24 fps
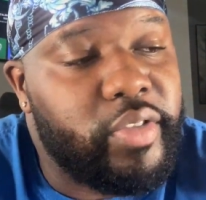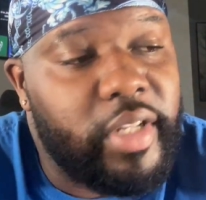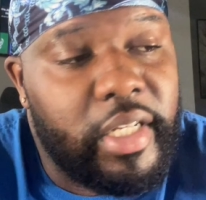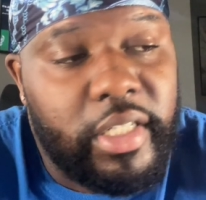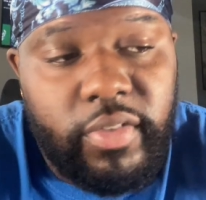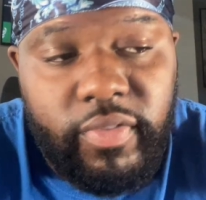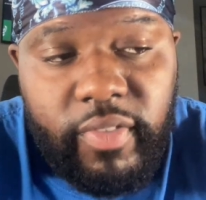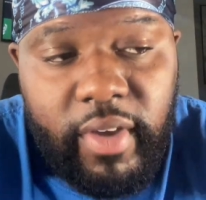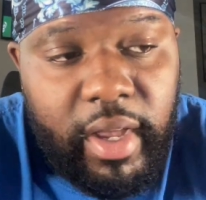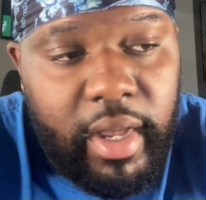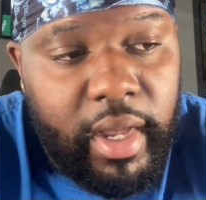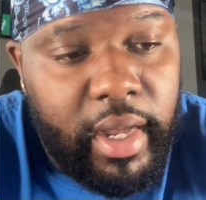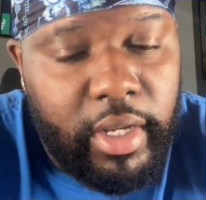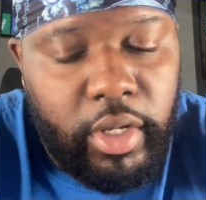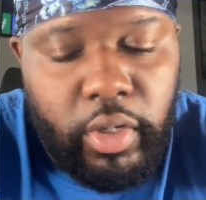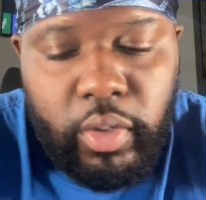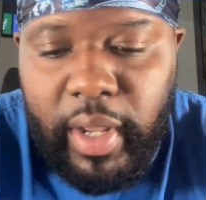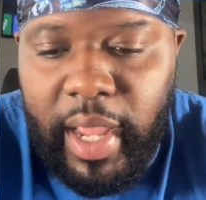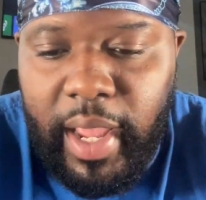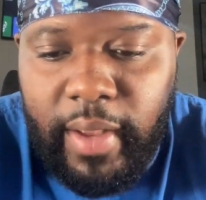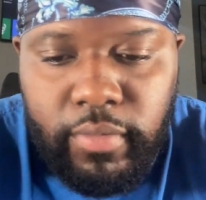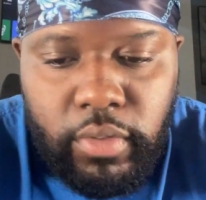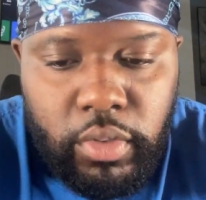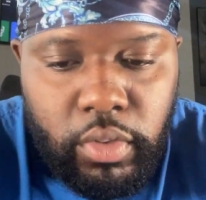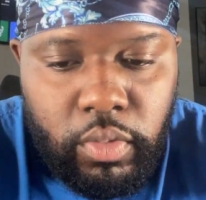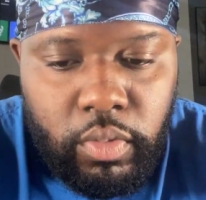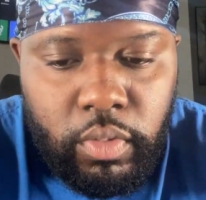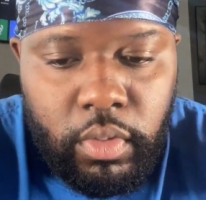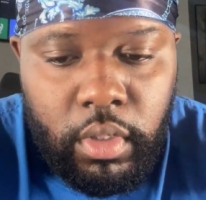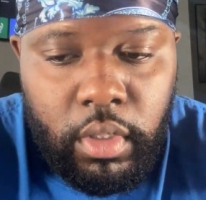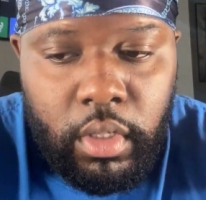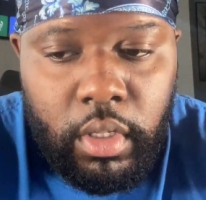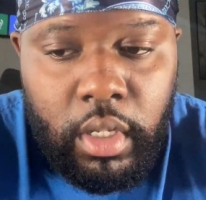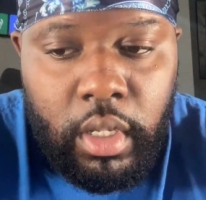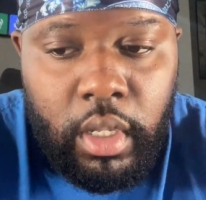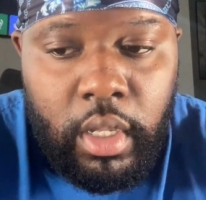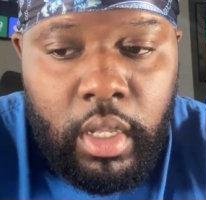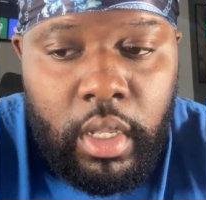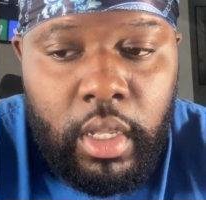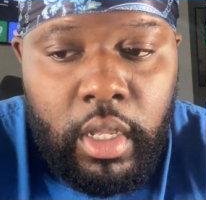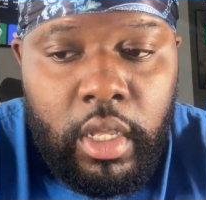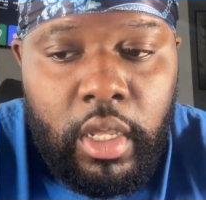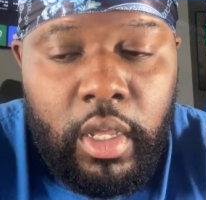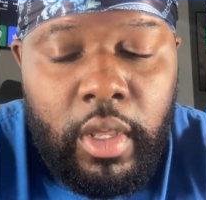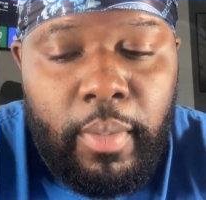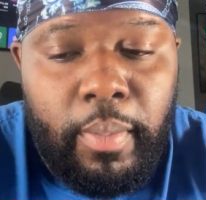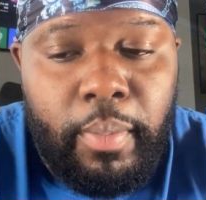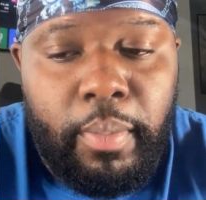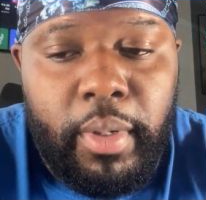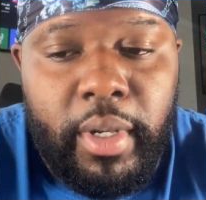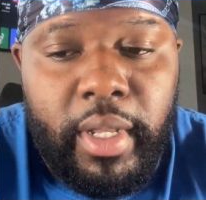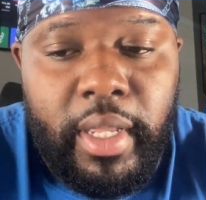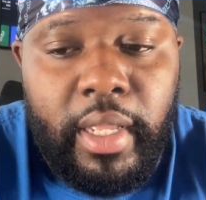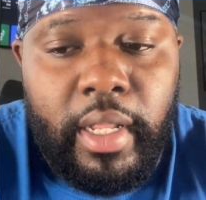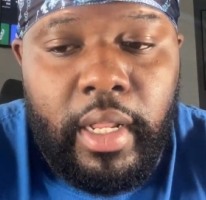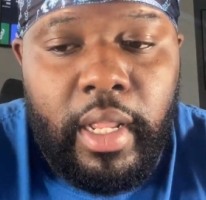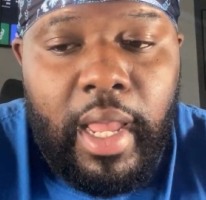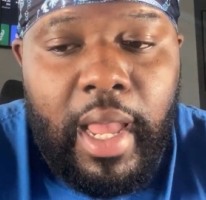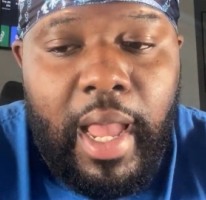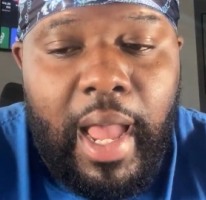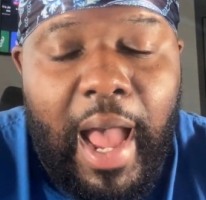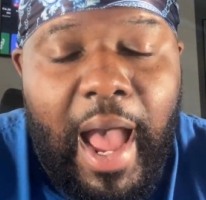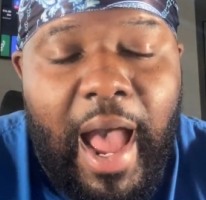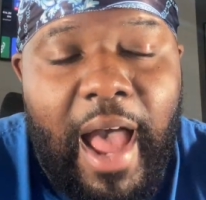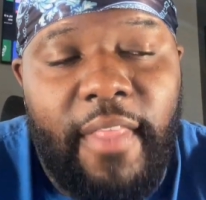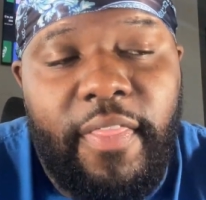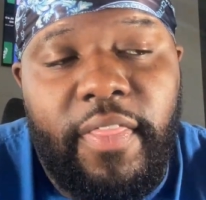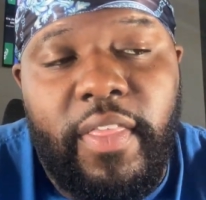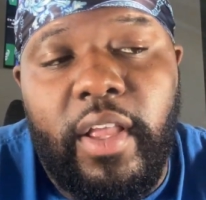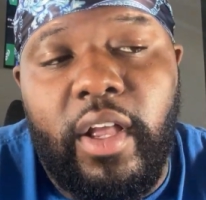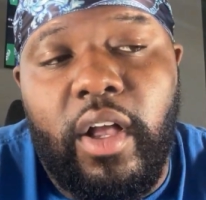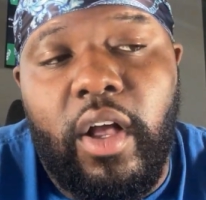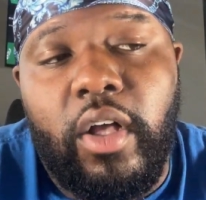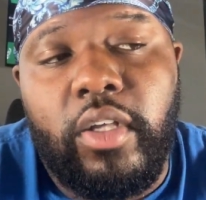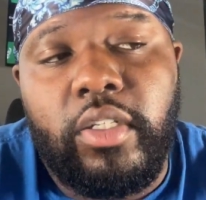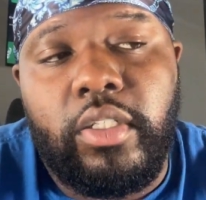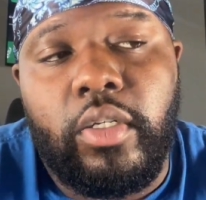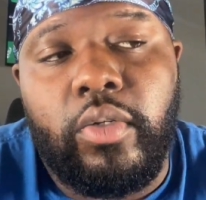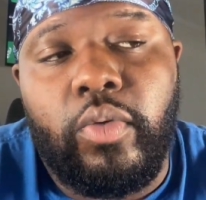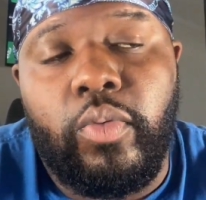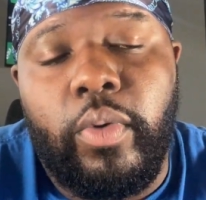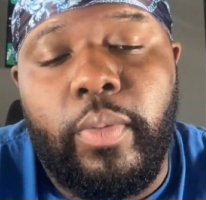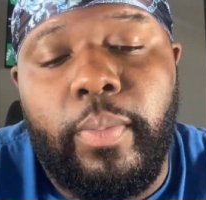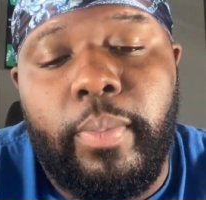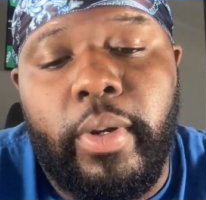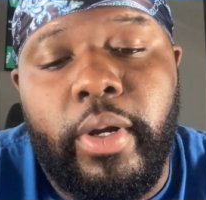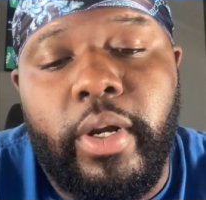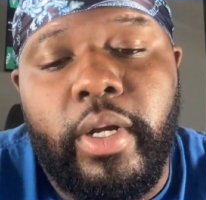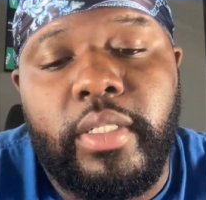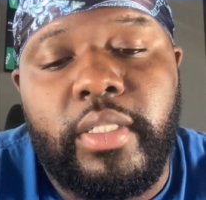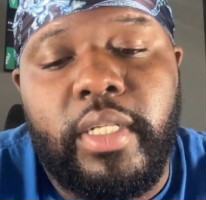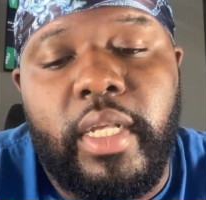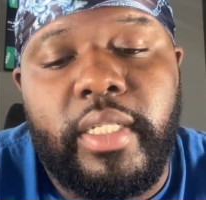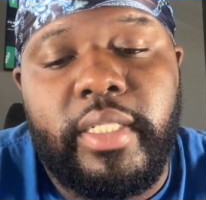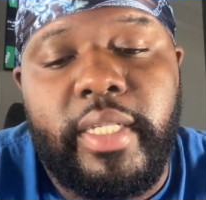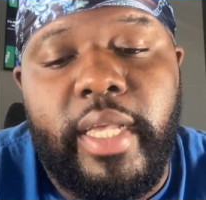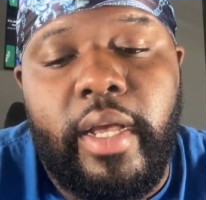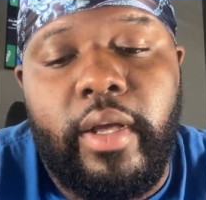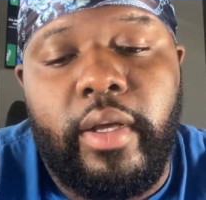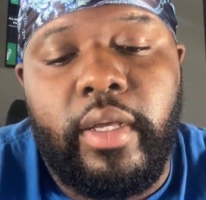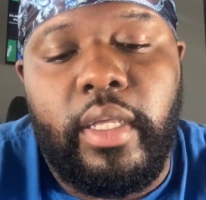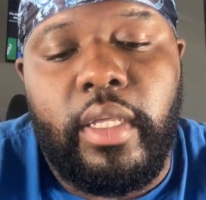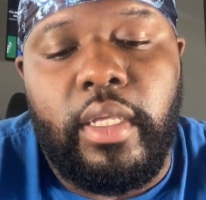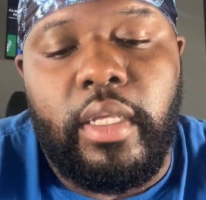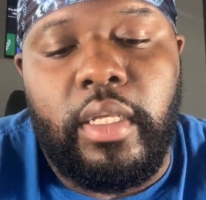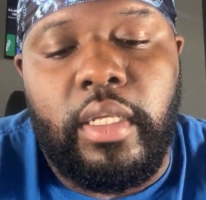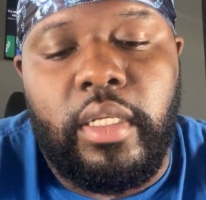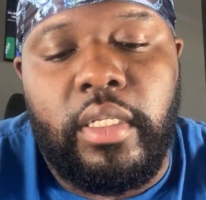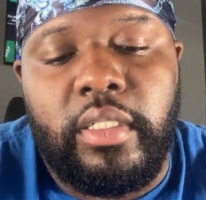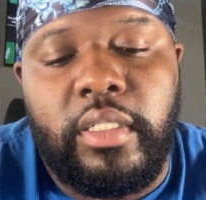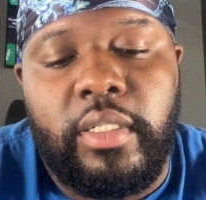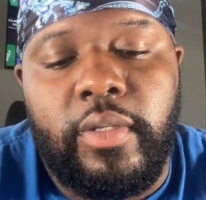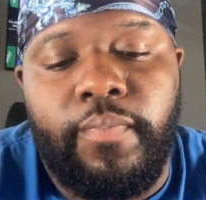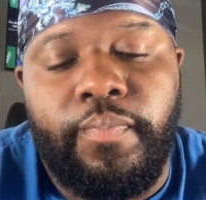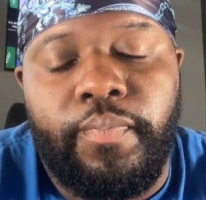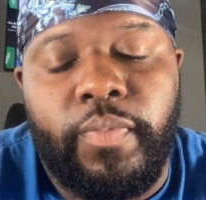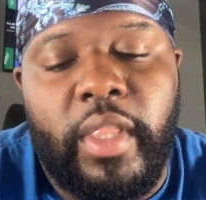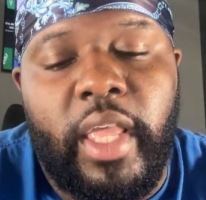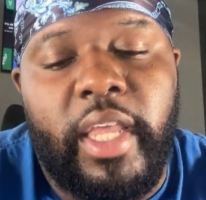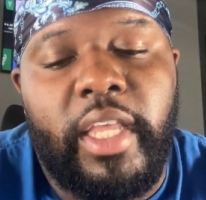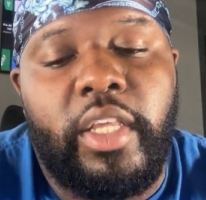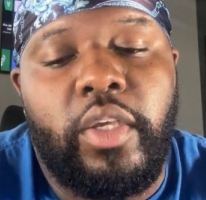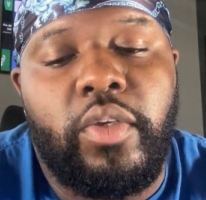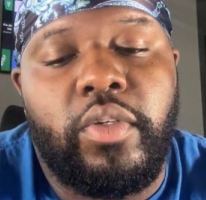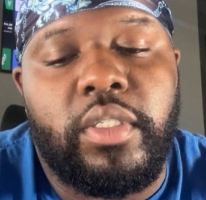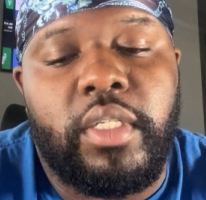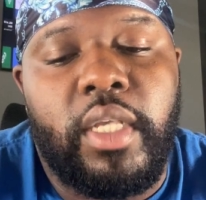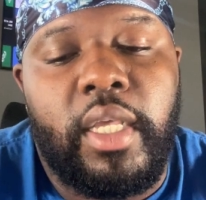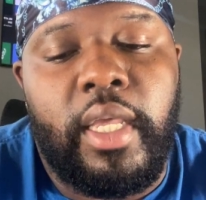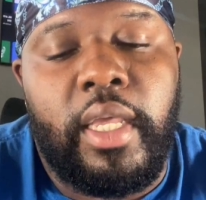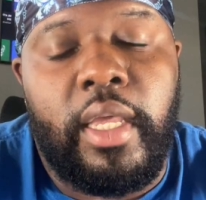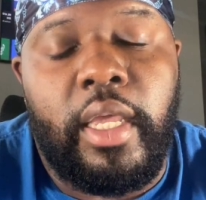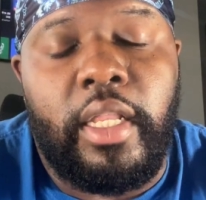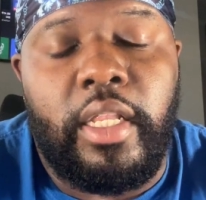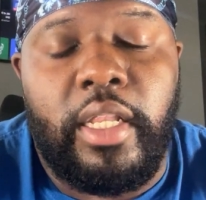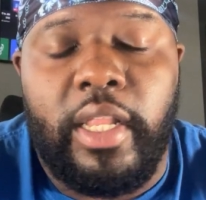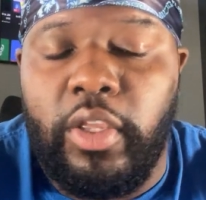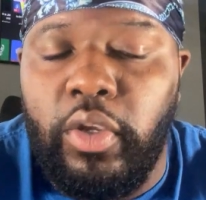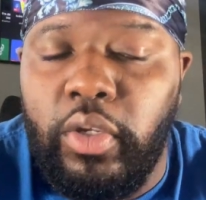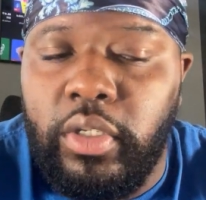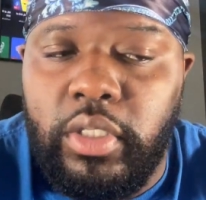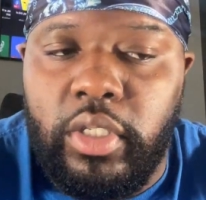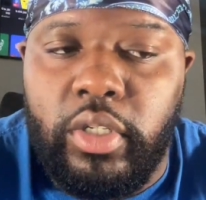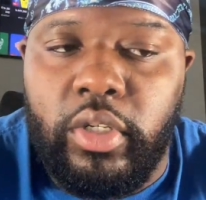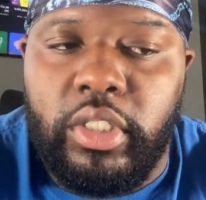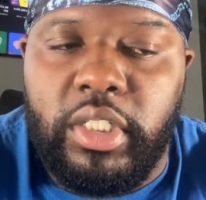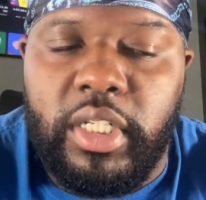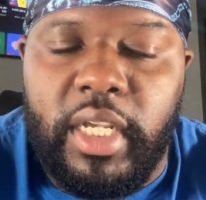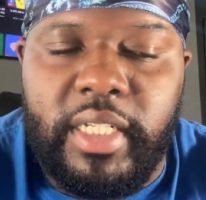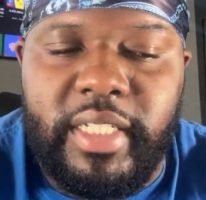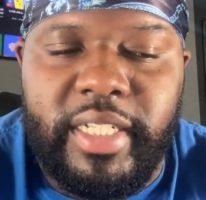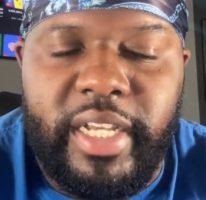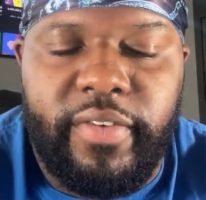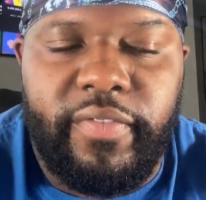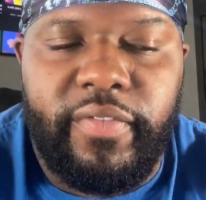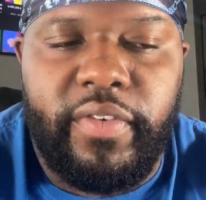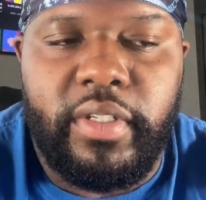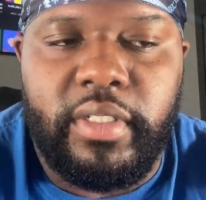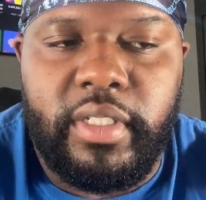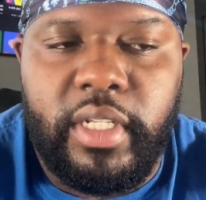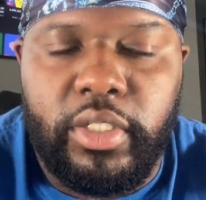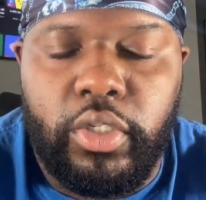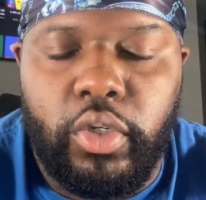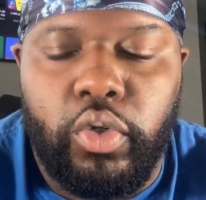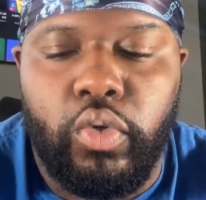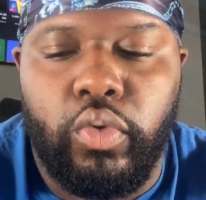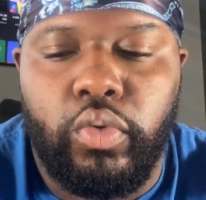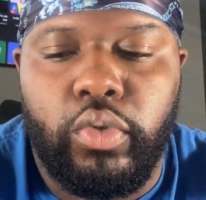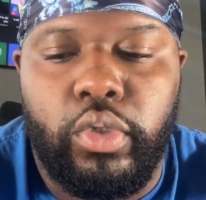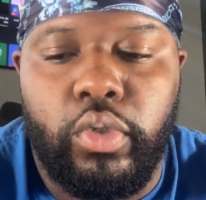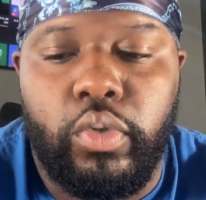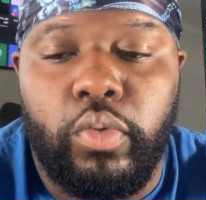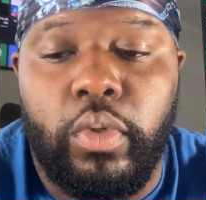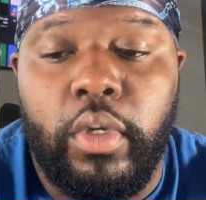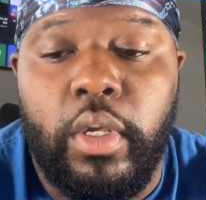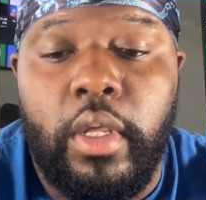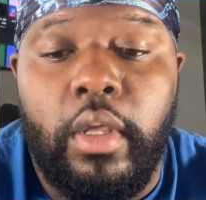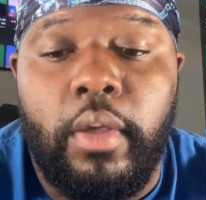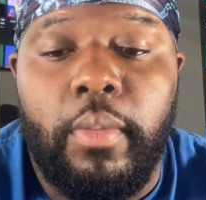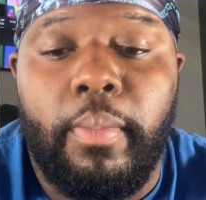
that's fine. You don't have to. But I think also what burns us out is, like you said, now you can still change outfits. That's cool too.